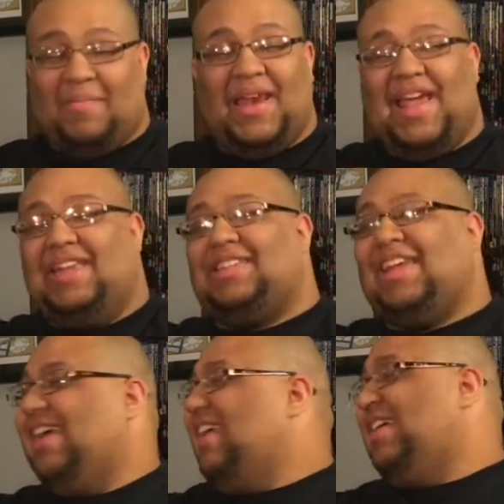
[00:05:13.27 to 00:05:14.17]
But as
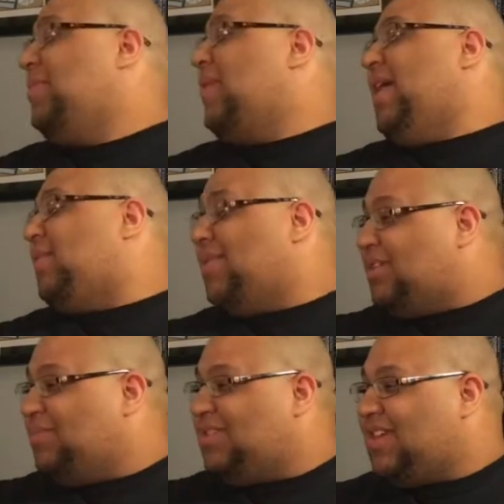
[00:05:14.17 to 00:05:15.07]
any great
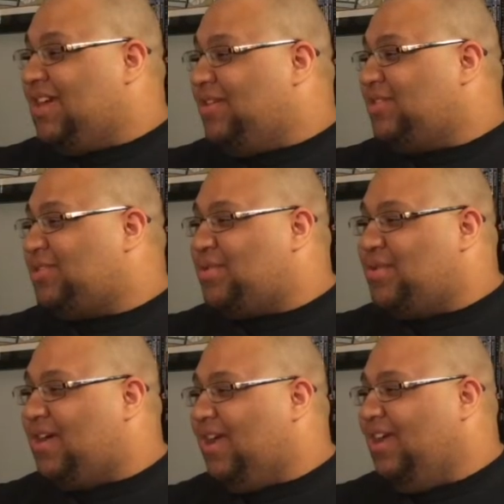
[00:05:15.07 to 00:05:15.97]
Christmas Carol
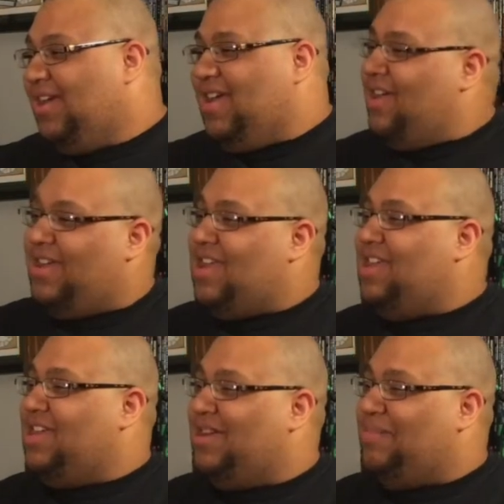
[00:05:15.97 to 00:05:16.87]
story,
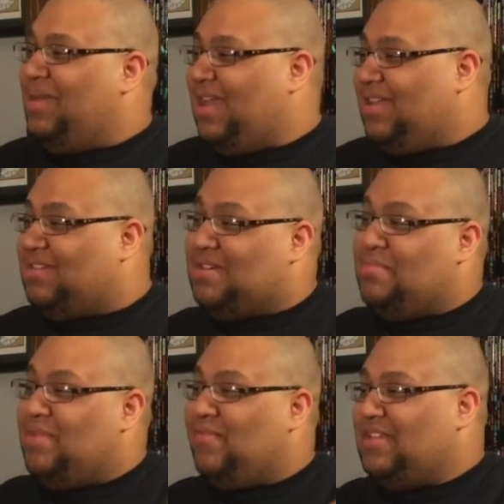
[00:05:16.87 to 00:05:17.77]
he begins to
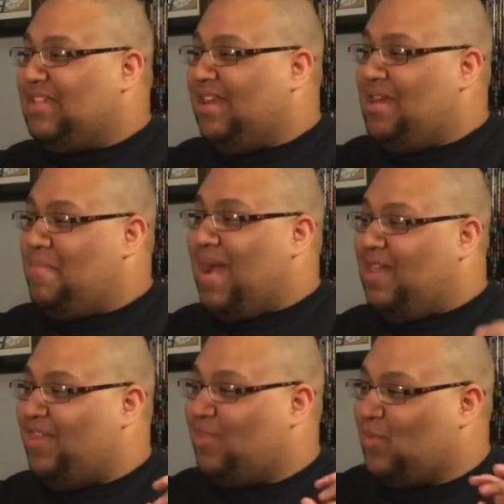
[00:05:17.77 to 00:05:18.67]
be visited
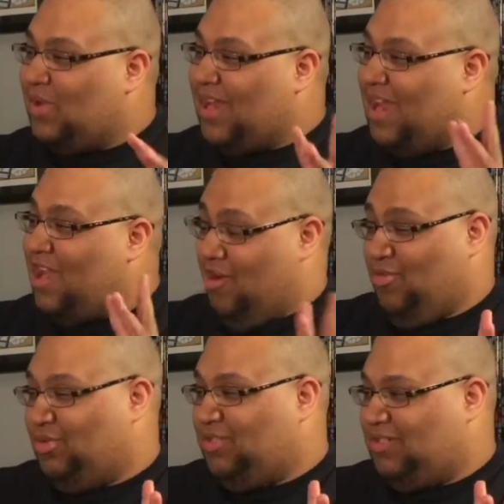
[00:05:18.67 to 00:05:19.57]
by 3
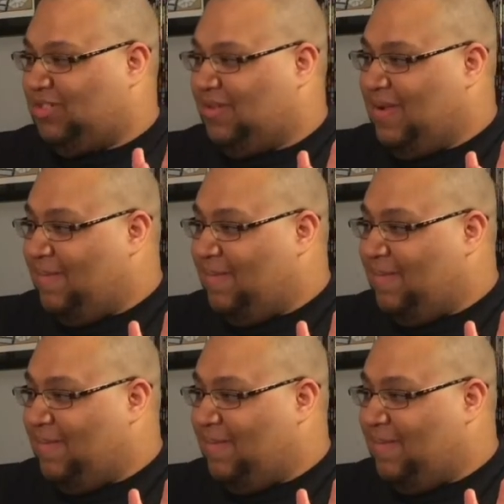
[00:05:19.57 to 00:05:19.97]
ghosts.